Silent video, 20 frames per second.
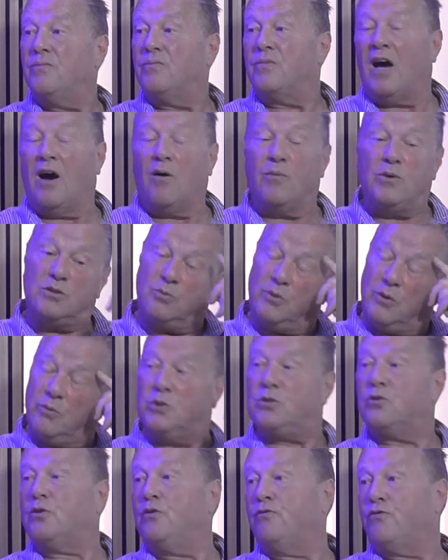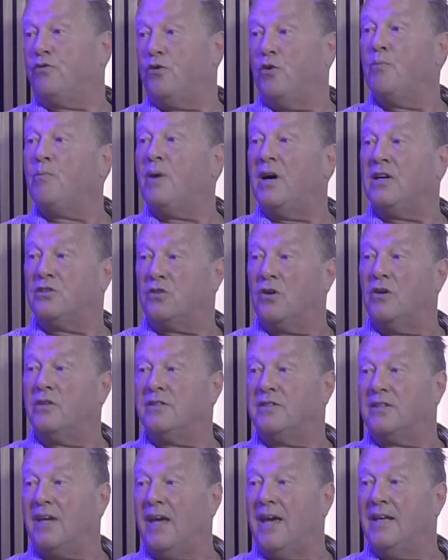That was what was going through my
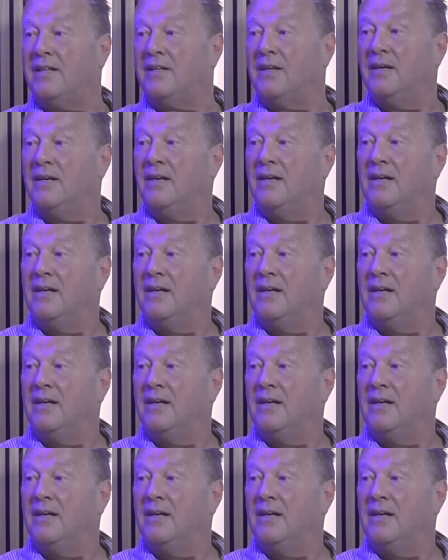son's head.